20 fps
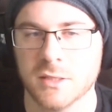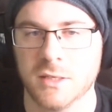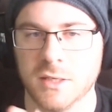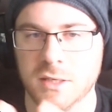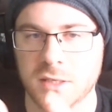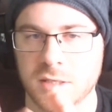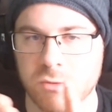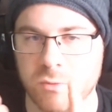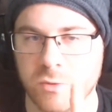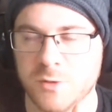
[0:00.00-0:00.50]
He
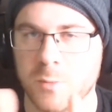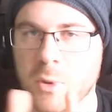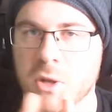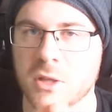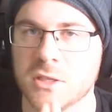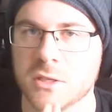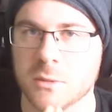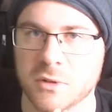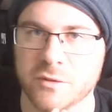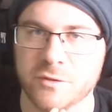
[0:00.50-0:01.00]
is
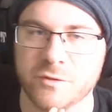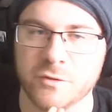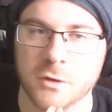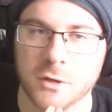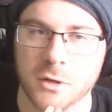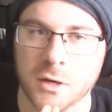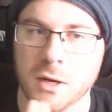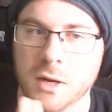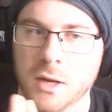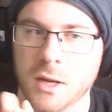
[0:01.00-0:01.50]
responsible
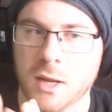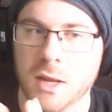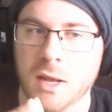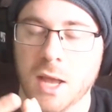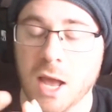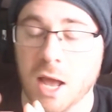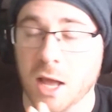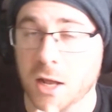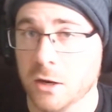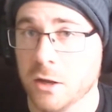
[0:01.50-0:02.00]
for
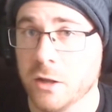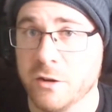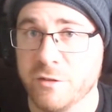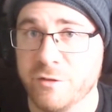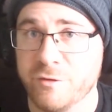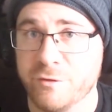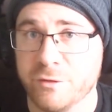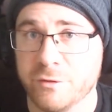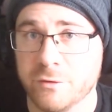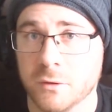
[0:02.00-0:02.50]
a lot
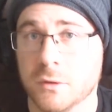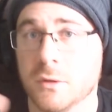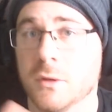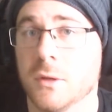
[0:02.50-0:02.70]
of